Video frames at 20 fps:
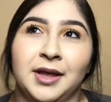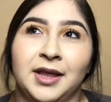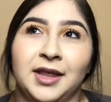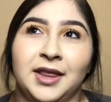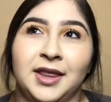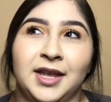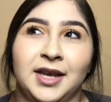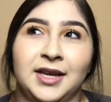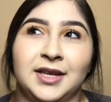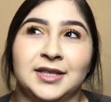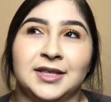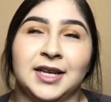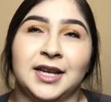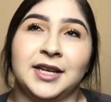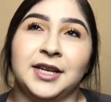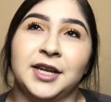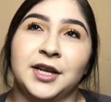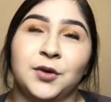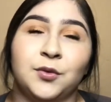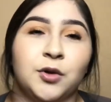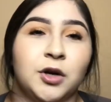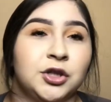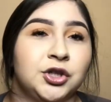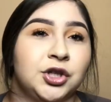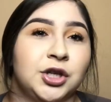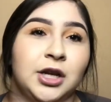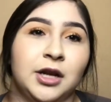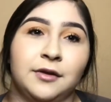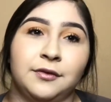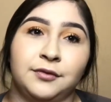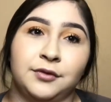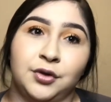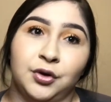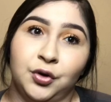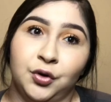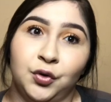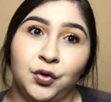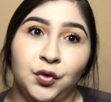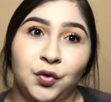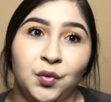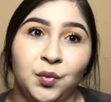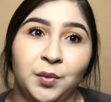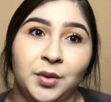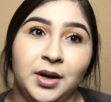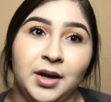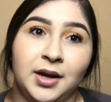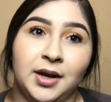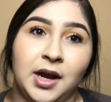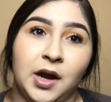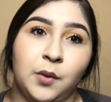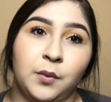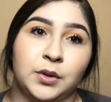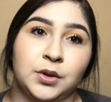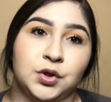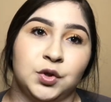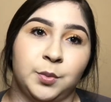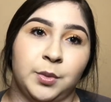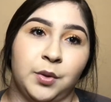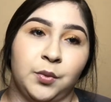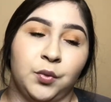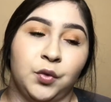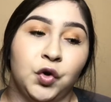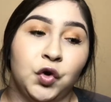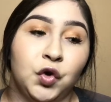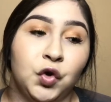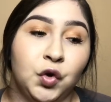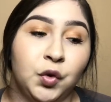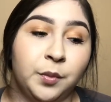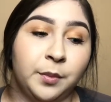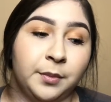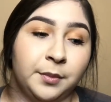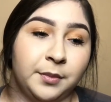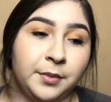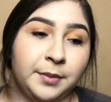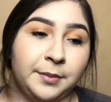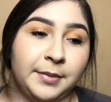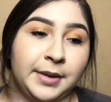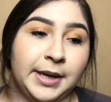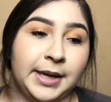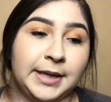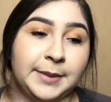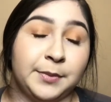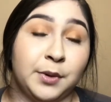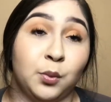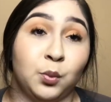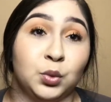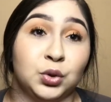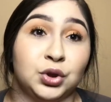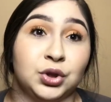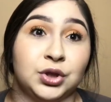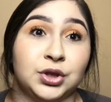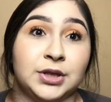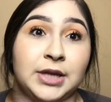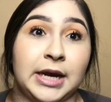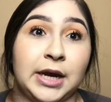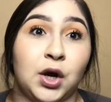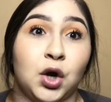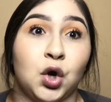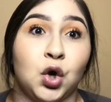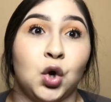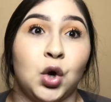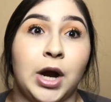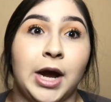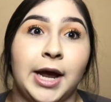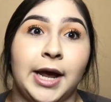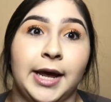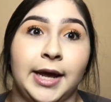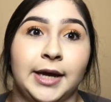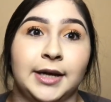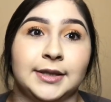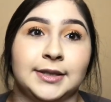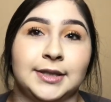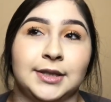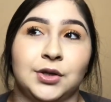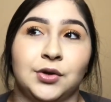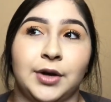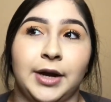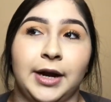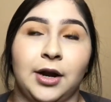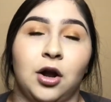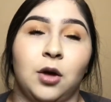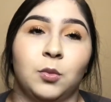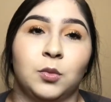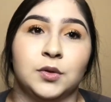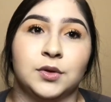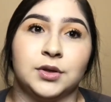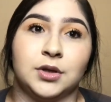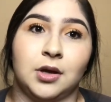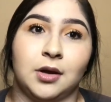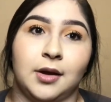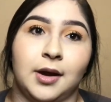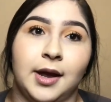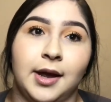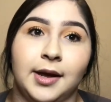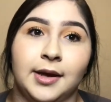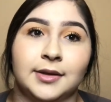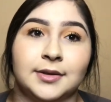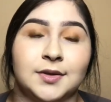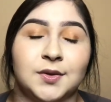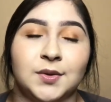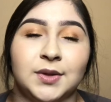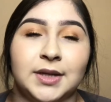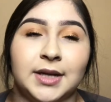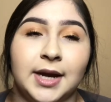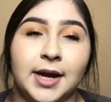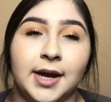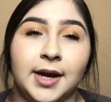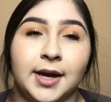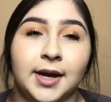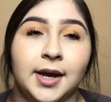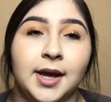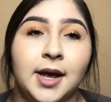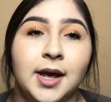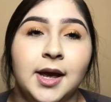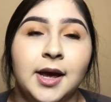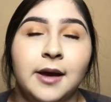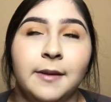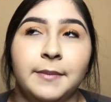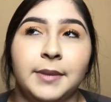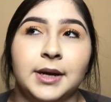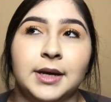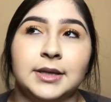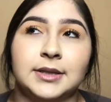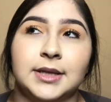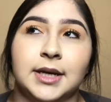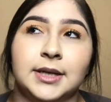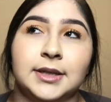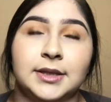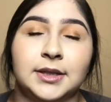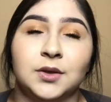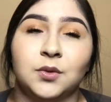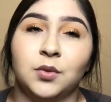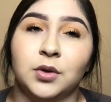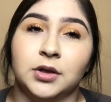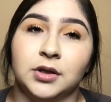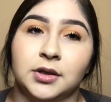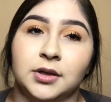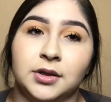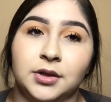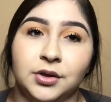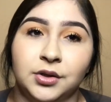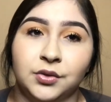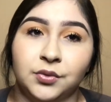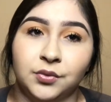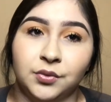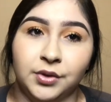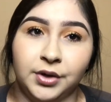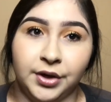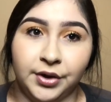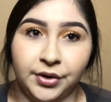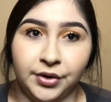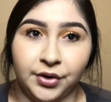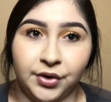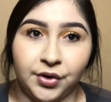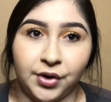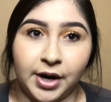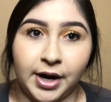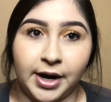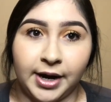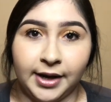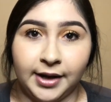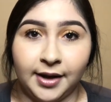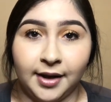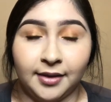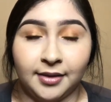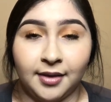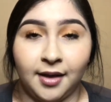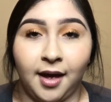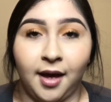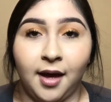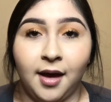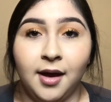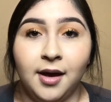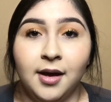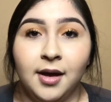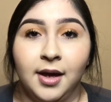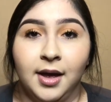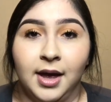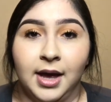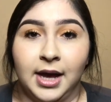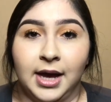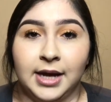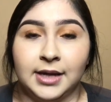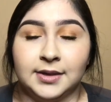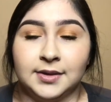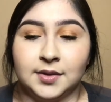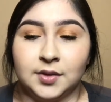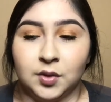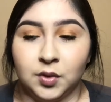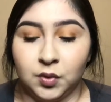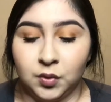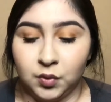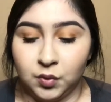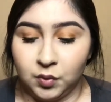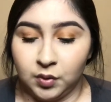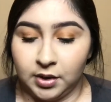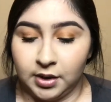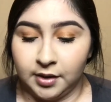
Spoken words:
things ended. Roger left home, and I went to my room. My mom was just, like, crying. She cried almost all night, and so did I, because I didn't want to, hear her cry like that. And so